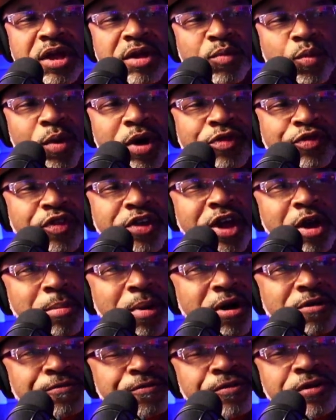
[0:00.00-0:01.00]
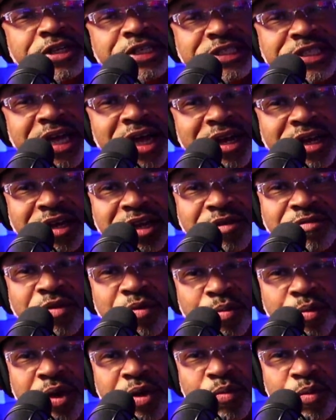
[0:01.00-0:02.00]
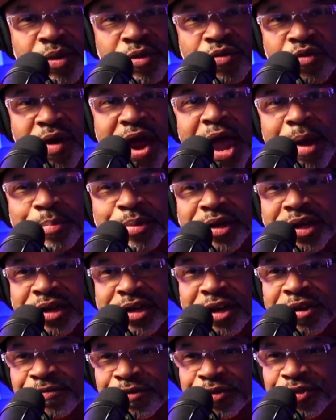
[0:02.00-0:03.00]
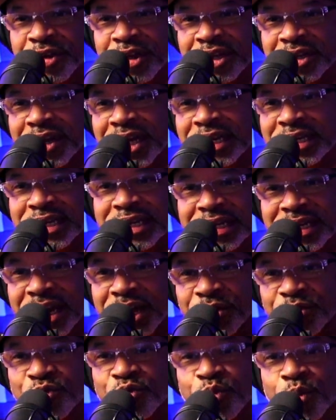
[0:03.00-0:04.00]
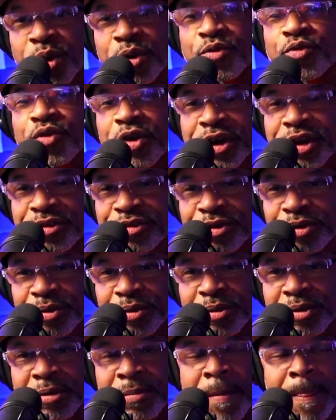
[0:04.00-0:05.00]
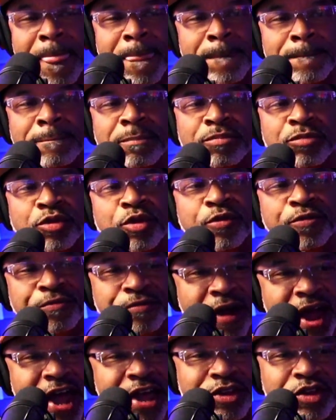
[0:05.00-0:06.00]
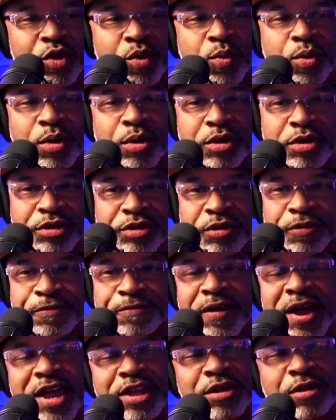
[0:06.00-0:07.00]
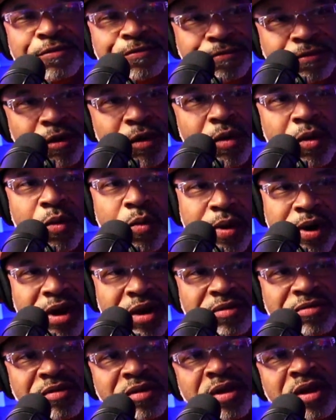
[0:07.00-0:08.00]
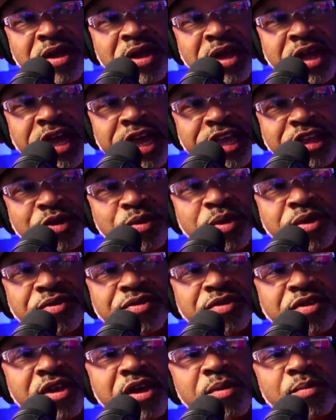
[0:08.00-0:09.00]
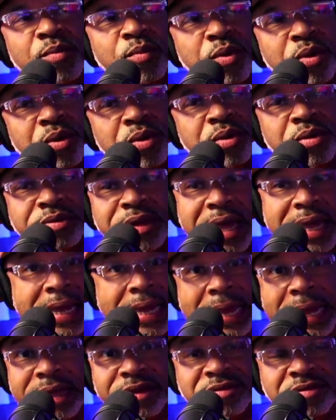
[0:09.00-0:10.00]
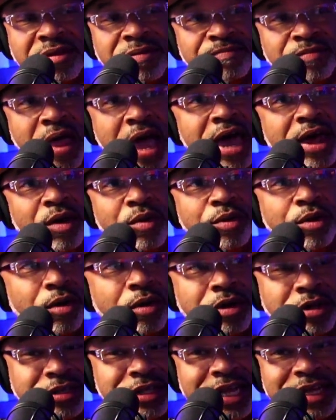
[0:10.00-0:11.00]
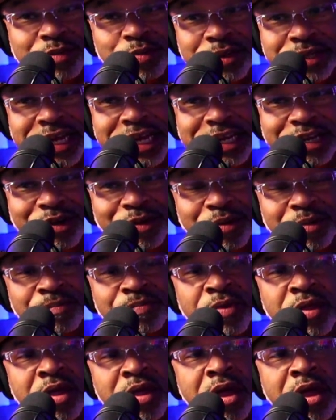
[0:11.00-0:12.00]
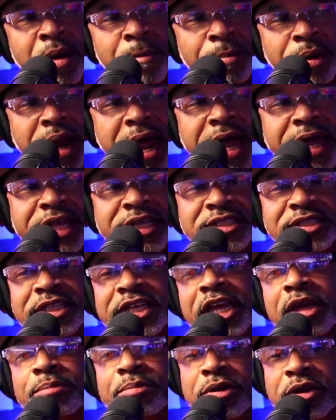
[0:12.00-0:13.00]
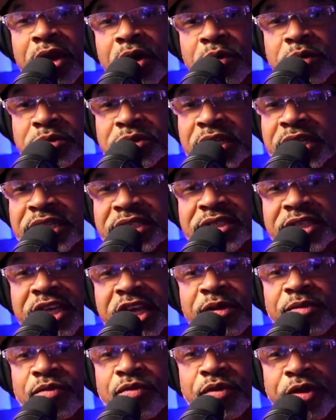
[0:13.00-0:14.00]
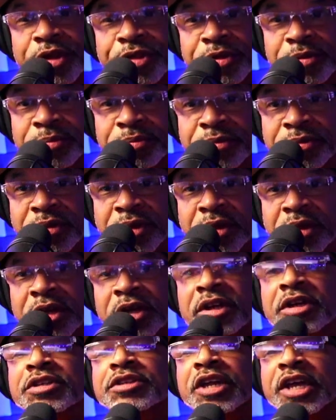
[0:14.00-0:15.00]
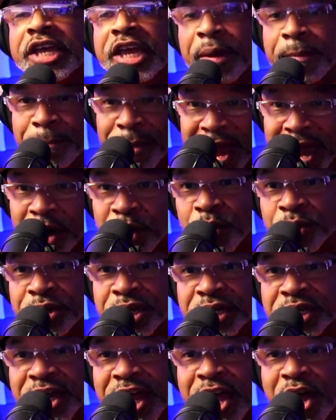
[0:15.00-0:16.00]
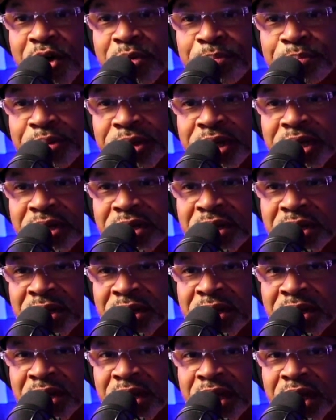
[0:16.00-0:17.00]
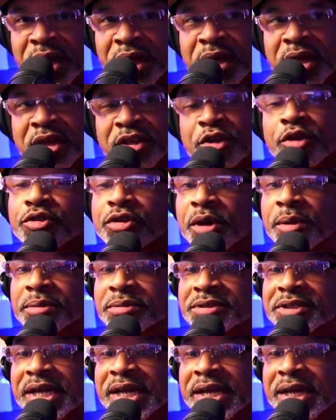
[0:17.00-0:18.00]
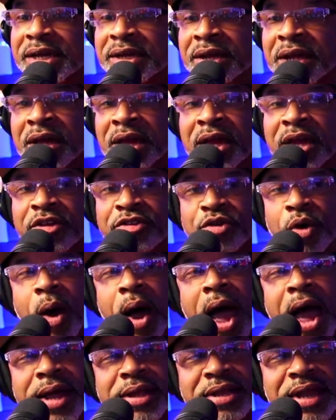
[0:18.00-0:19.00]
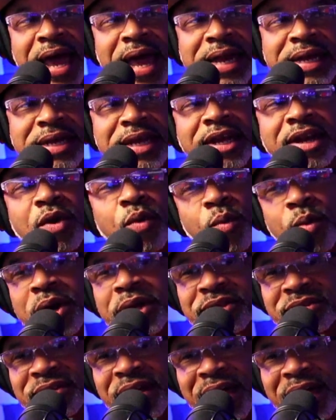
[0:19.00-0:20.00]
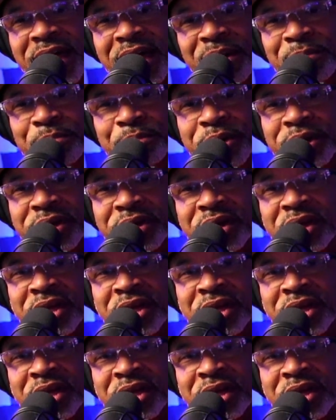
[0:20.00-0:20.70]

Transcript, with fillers: one thing about freestyling, even with rapping and different things like this, like what Ren is doing, you find your words, you find your flow or whatever, and you can skip words, I guess. I don't know, because that's what they do. But I can skip notes and skip rhythms to get back on the downbeat. You see what I'm saying? So I, I did it one time, but